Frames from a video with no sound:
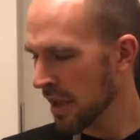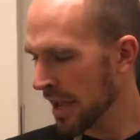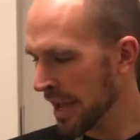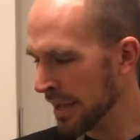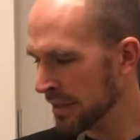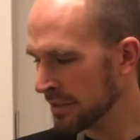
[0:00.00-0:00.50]

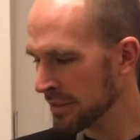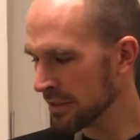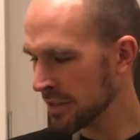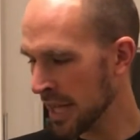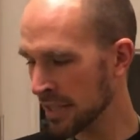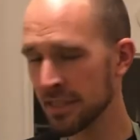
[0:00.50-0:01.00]
and
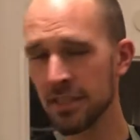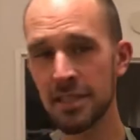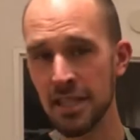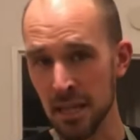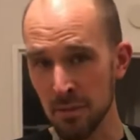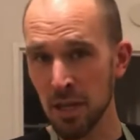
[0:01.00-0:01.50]
that
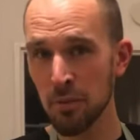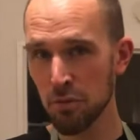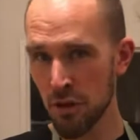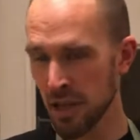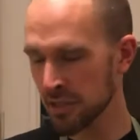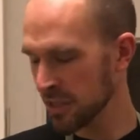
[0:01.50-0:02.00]
steaming
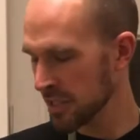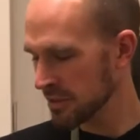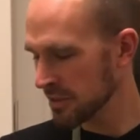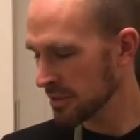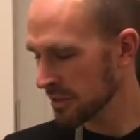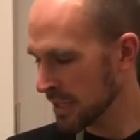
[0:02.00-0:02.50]

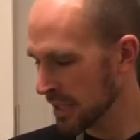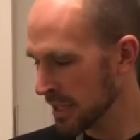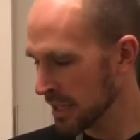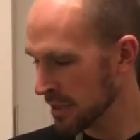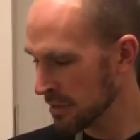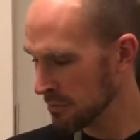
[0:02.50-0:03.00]
process
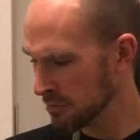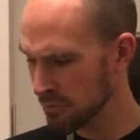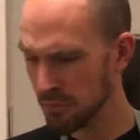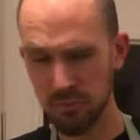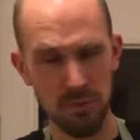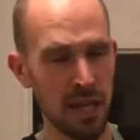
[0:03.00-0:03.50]

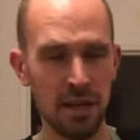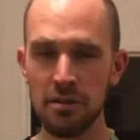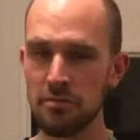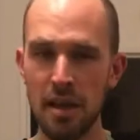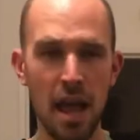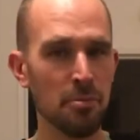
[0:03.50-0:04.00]

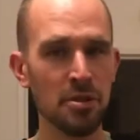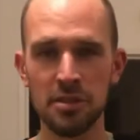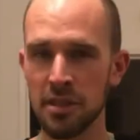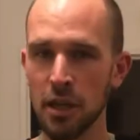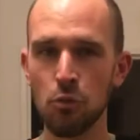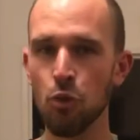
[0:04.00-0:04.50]
happens
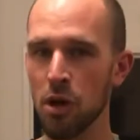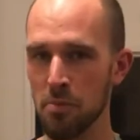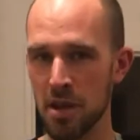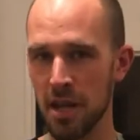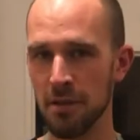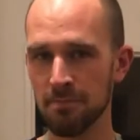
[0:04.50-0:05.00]
in like 1
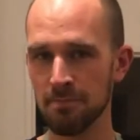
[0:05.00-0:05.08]
minute.